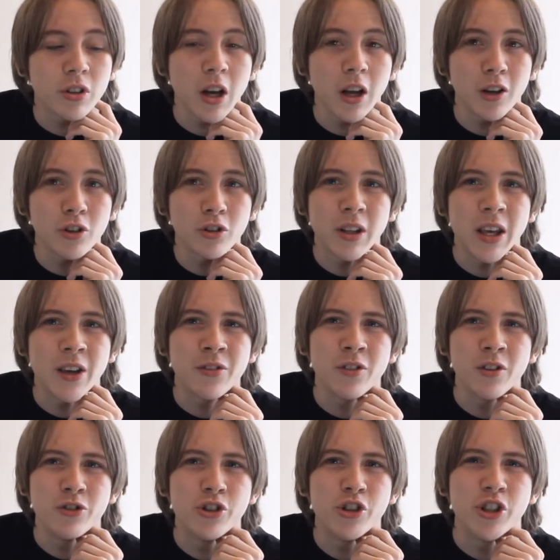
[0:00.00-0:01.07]
I just hate
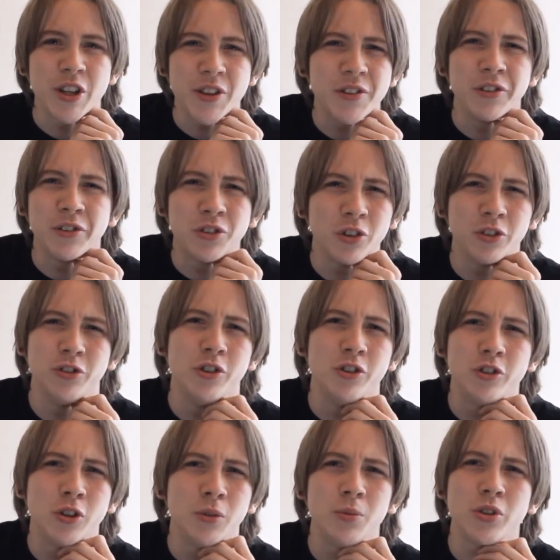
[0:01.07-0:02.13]
the shit that's on
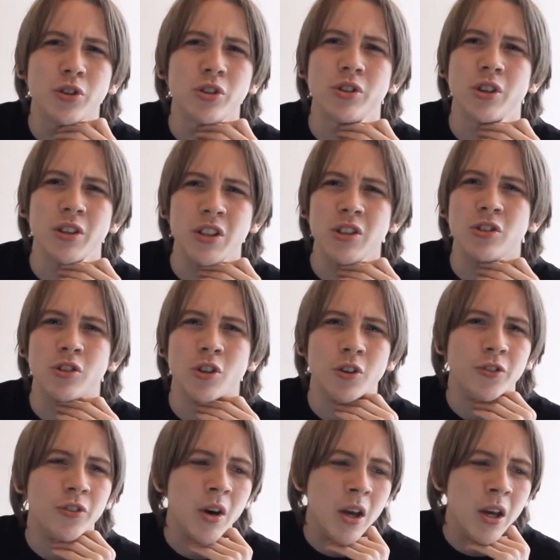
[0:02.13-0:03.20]
YouTube, just silly
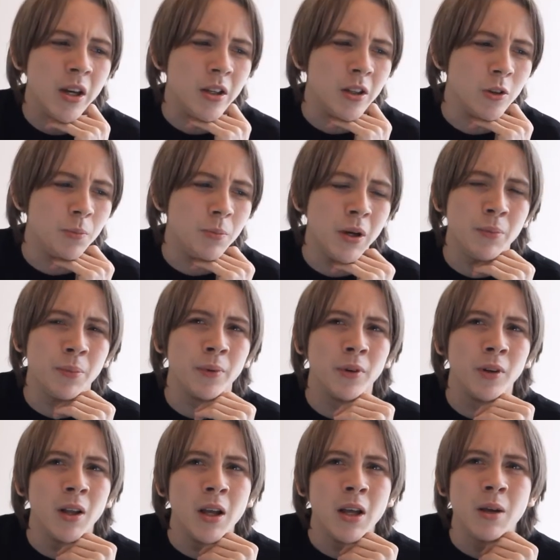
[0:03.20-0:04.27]
stuff, you know,
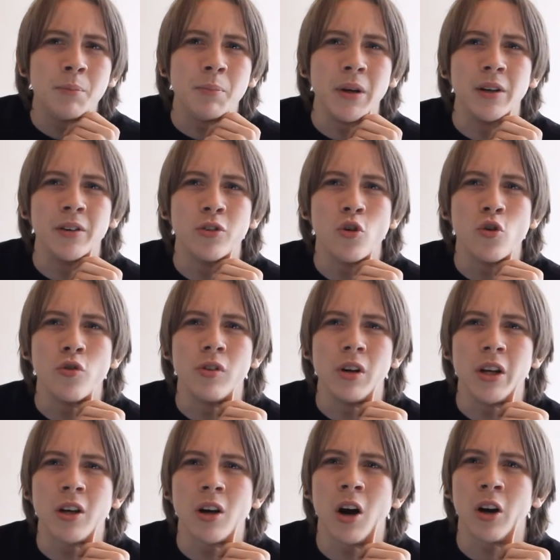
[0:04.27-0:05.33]
people being
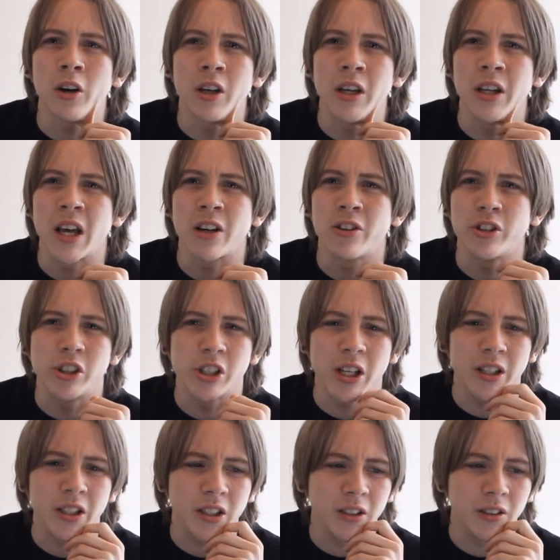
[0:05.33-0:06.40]
overly cocky and
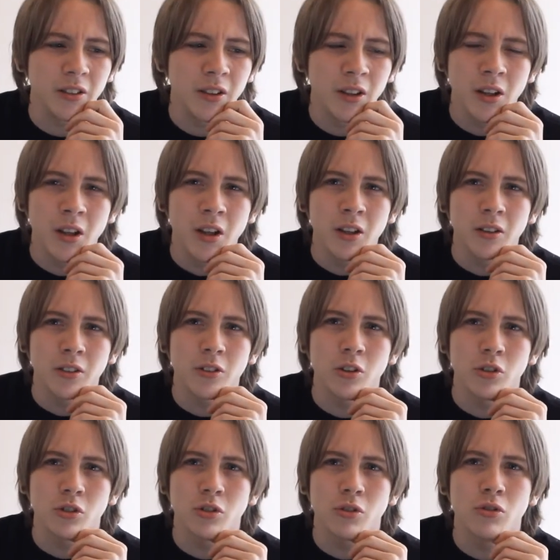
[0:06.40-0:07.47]
energetic and
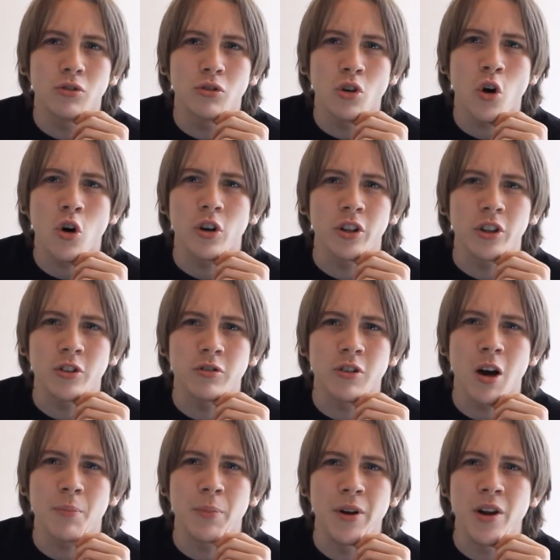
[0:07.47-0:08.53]
just talking
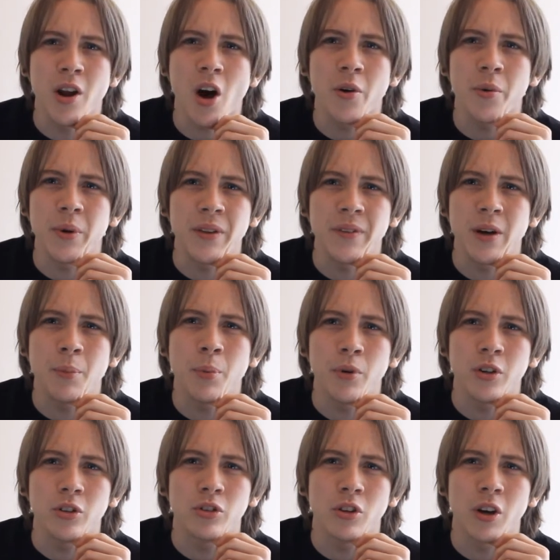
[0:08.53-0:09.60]
crap and narrowing their
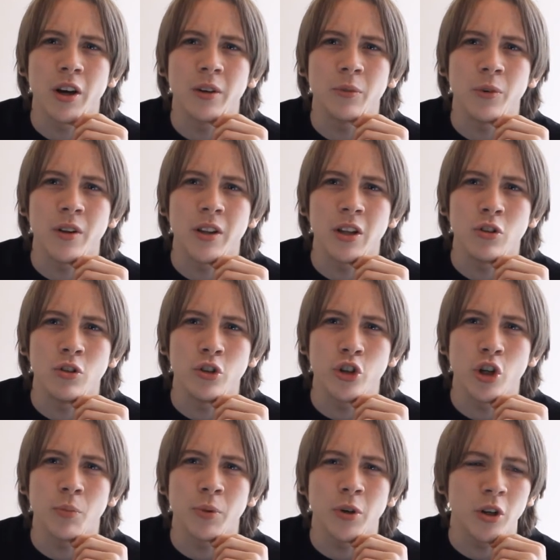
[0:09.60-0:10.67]
points down where they do
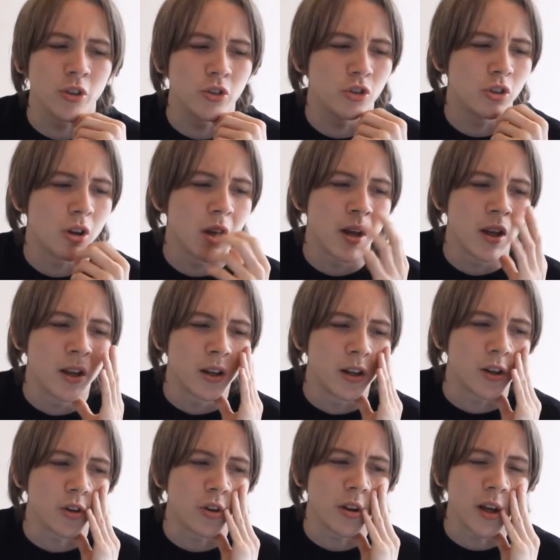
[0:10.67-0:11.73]
jump cuts
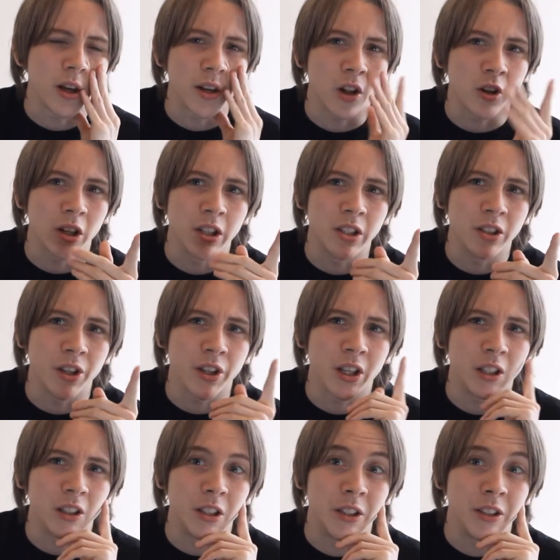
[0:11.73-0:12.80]
and all that. I'll get into
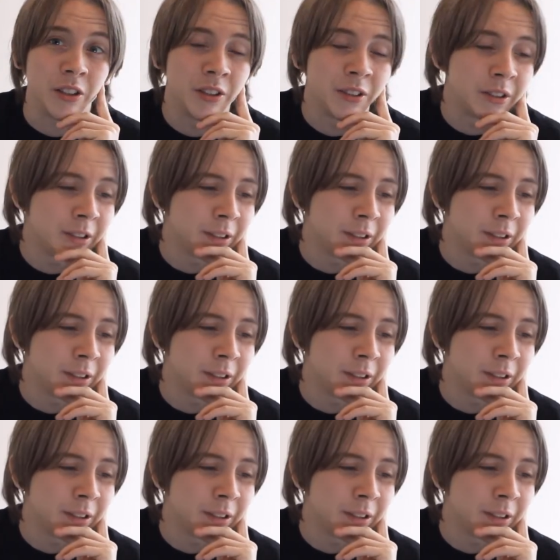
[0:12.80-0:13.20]
that later.